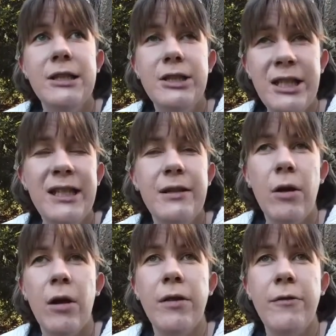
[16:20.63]
she did
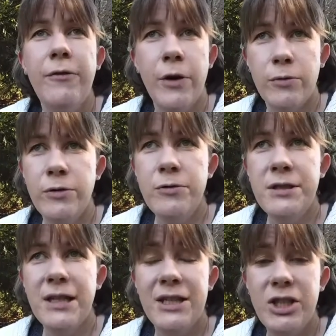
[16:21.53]
all the
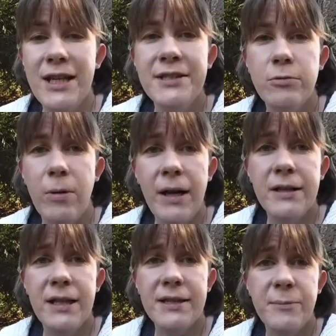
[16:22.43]
photos, and she has
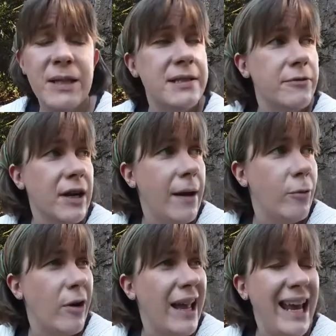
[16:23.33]
quite an expensive
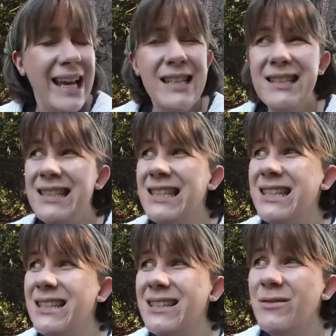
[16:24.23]
camera. And
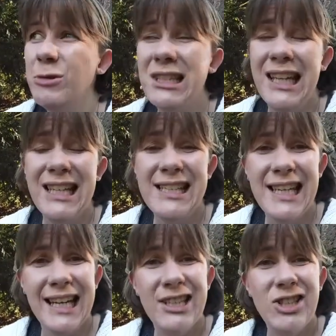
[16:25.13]
what can I
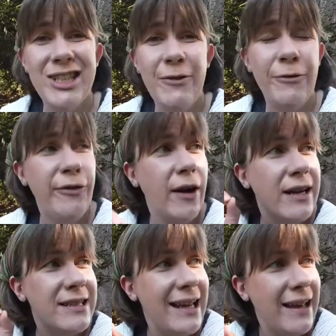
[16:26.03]
say? She
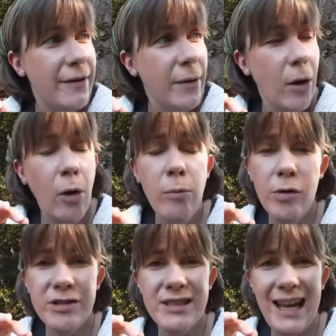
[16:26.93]
fucked up
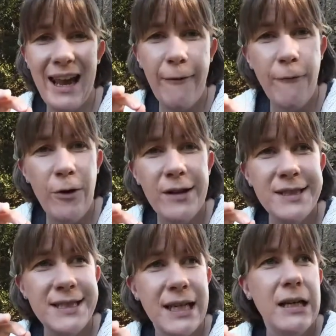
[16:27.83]
almost every
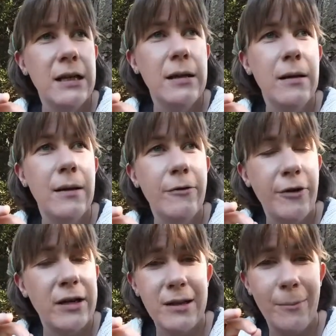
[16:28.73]
single
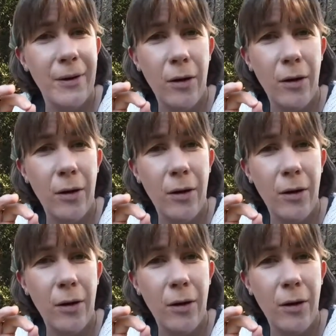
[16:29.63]
photo